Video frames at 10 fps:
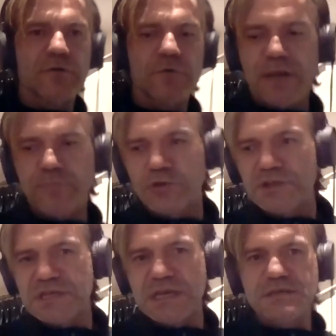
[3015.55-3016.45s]
we had
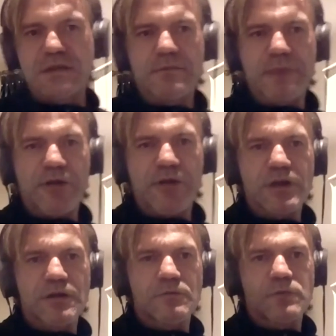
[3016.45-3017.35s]
pre-season in
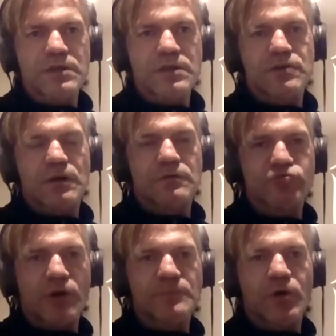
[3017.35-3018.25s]
America, and we
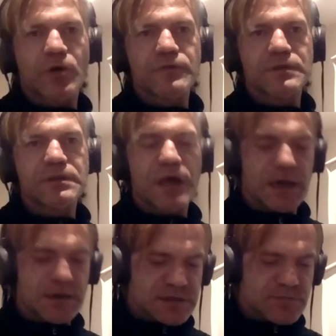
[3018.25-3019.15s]
dropped off and
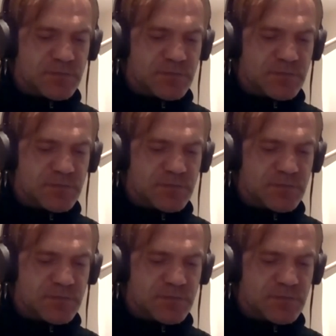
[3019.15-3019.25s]
uh,